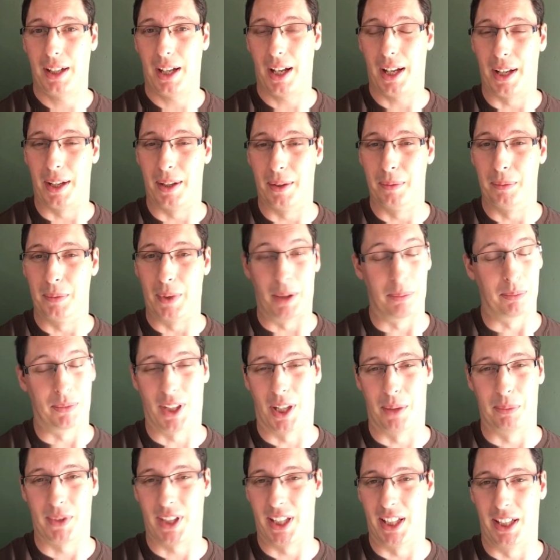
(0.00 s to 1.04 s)

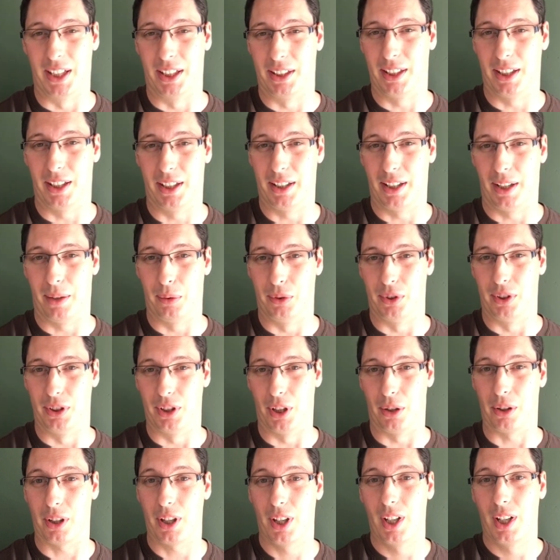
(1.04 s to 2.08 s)
I'm kidding, that was a
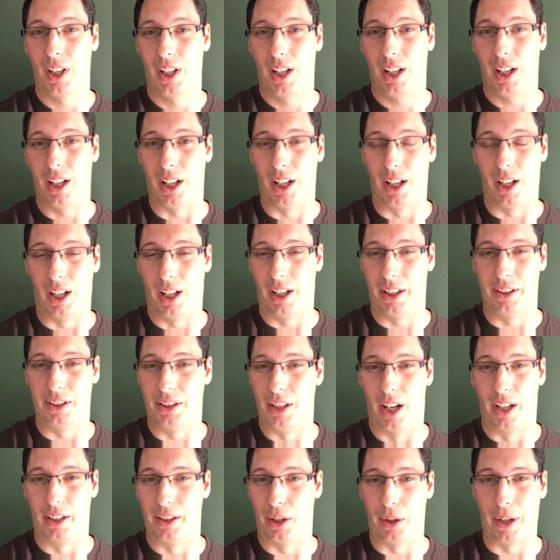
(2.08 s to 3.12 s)
joke.
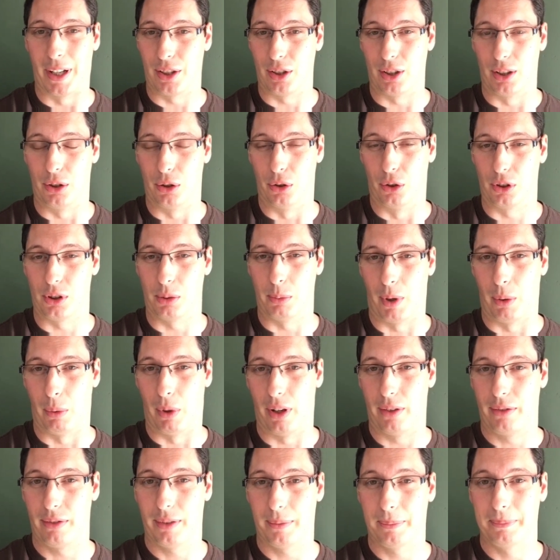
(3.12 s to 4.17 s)
I don't actually talk to my
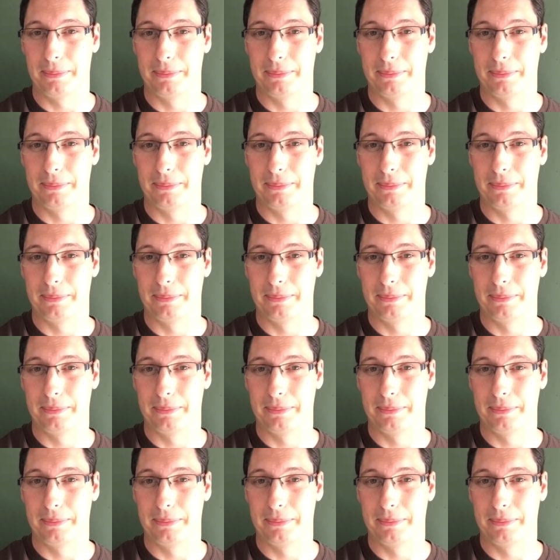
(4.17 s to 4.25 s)
wife.